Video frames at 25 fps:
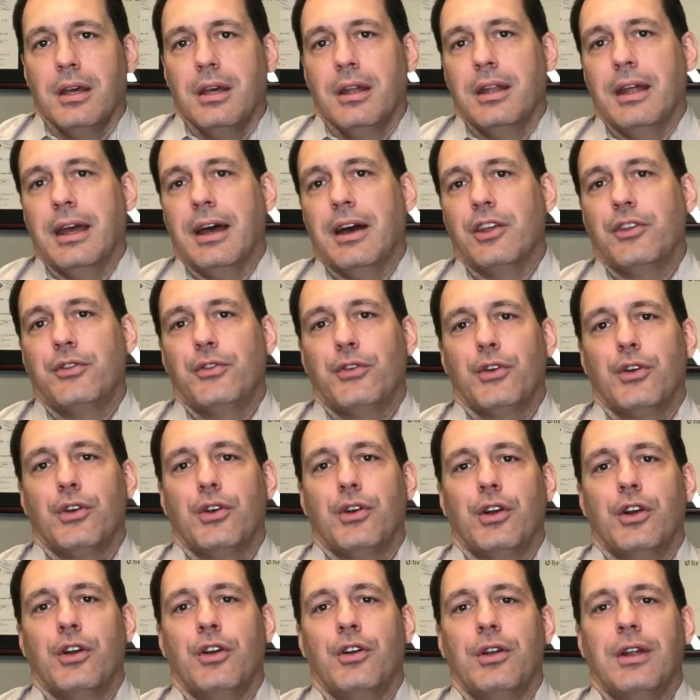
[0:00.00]
Now, as
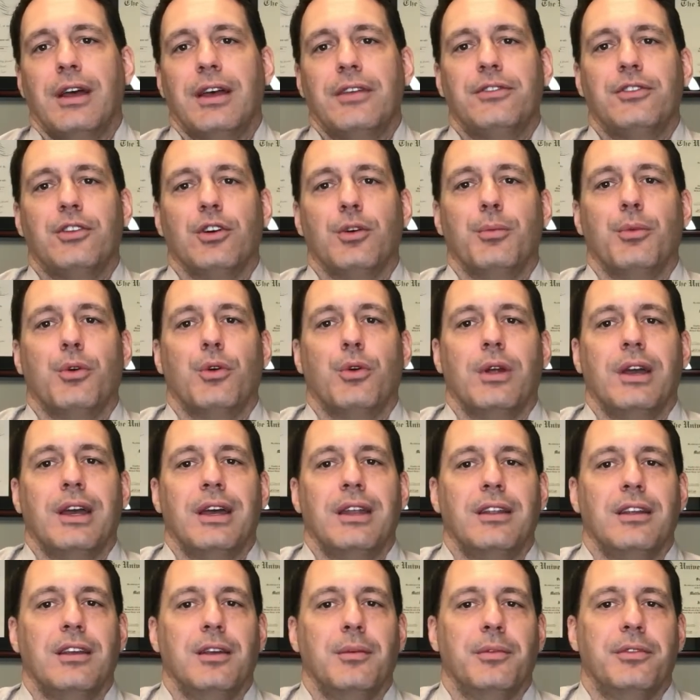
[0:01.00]
for Ernesto
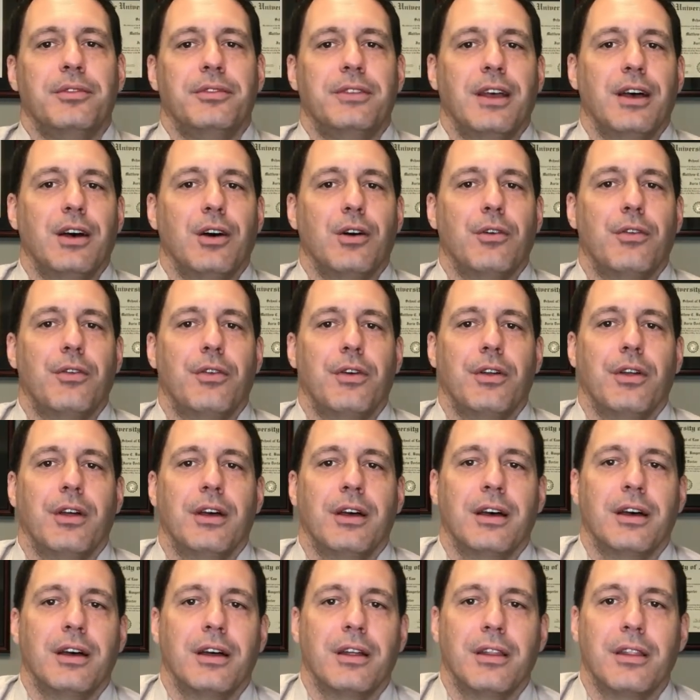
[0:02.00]
Miranda himself,
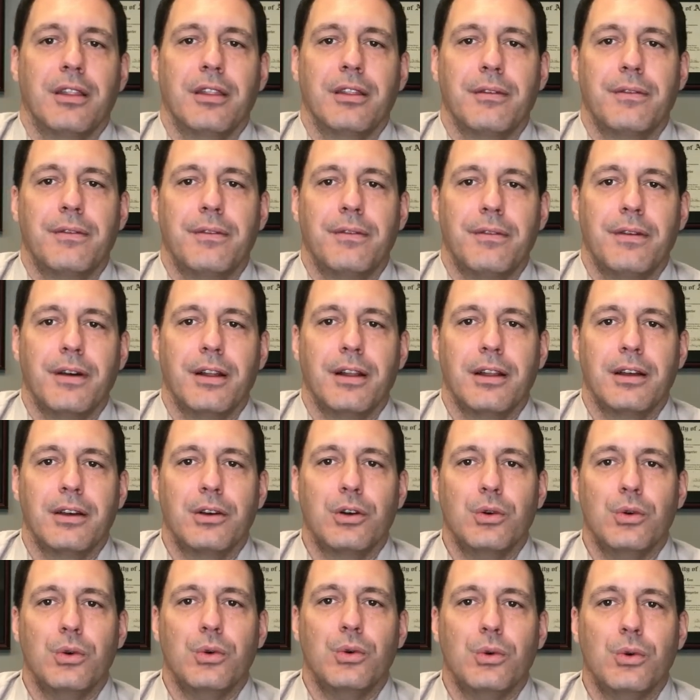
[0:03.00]
the fella
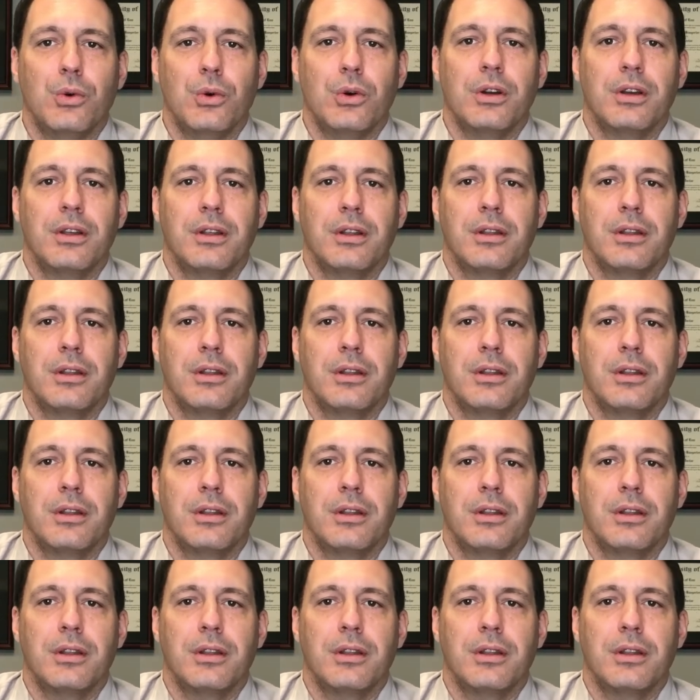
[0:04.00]
who